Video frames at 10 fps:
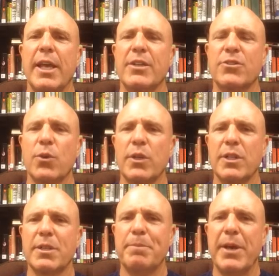is going
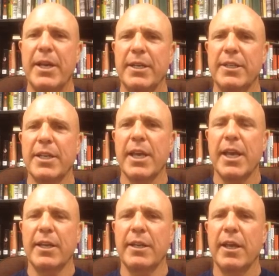to depend in the
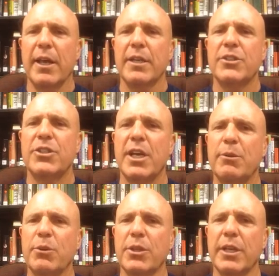end,
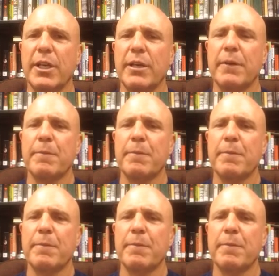generally,